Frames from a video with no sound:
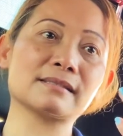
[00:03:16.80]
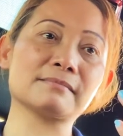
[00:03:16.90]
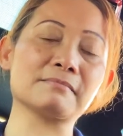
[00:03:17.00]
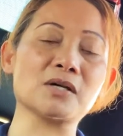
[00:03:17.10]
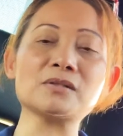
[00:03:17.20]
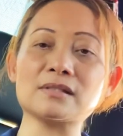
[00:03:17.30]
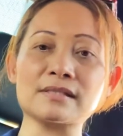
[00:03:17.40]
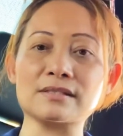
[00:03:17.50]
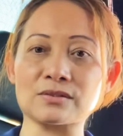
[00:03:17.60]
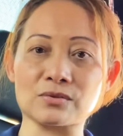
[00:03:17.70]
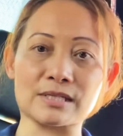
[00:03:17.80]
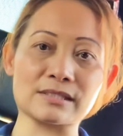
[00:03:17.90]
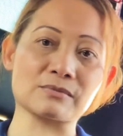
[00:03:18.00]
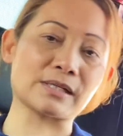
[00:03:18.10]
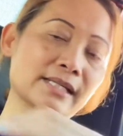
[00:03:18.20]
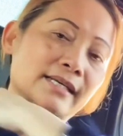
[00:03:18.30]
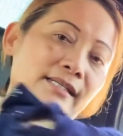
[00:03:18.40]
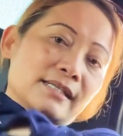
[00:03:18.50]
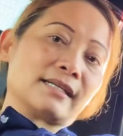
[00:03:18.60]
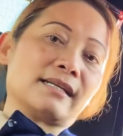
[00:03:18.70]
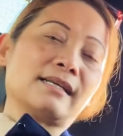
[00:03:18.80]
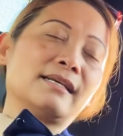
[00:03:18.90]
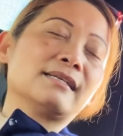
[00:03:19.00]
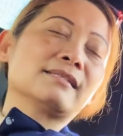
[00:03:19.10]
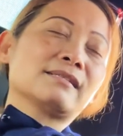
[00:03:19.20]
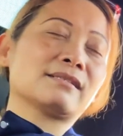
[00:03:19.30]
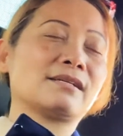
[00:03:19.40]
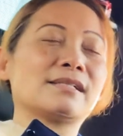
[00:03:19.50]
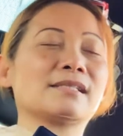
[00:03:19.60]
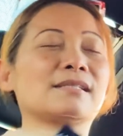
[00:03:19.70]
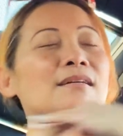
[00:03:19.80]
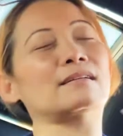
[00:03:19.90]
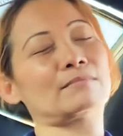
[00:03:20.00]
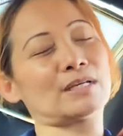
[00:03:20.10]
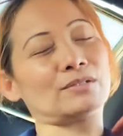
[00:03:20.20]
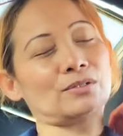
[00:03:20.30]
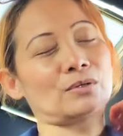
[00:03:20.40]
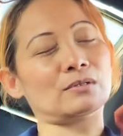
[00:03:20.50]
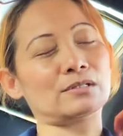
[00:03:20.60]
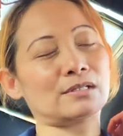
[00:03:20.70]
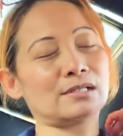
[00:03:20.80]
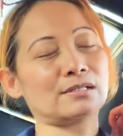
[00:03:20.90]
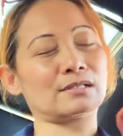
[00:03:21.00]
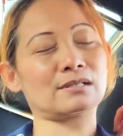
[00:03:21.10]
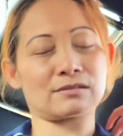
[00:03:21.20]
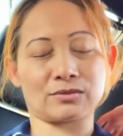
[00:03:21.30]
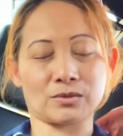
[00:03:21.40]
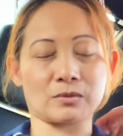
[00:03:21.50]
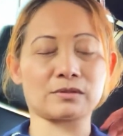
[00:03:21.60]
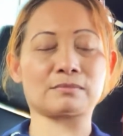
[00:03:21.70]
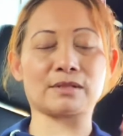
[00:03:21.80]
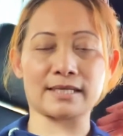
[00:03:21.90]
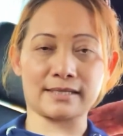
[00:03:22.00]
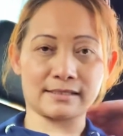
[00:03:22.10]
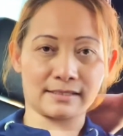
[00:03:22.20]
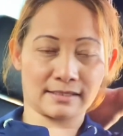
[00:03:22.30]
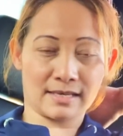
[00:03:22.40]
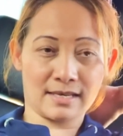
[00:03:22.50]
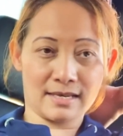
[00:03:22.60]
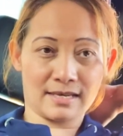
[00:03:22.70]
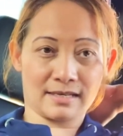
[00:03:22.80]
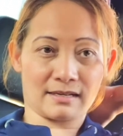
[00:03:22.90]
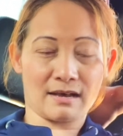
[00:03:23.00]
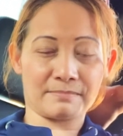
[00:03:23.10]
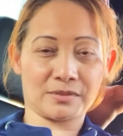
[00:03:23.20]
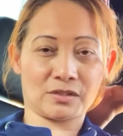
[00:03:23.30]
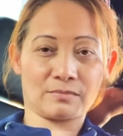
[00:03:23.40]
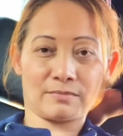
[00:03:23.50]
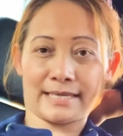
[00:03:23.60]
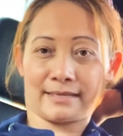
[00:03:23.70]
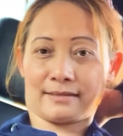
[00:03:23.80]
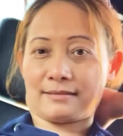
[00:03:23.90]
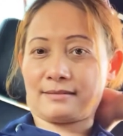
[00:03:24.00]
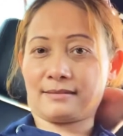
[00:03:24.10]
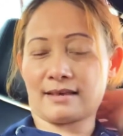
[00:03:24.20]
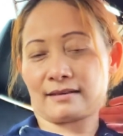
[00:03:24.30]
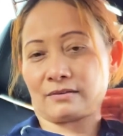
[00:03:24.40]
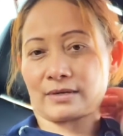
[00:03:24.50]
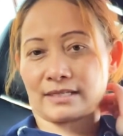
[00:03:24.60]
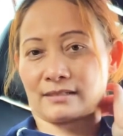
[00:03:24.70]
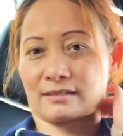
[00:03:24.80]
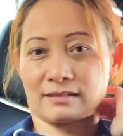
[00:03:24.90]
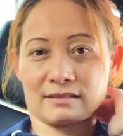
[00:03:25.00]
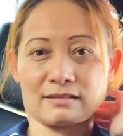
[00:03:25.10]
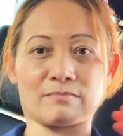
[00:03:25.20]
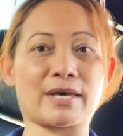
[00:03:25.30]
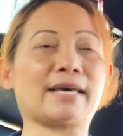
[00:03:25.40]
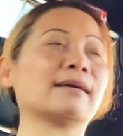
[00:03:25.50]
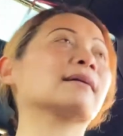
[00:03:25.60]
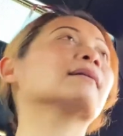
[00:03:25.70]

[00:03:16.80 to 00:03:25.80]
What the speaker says: mostly stress related, starts on my shoulders, shoulder blades, and up to my neck right here at the back.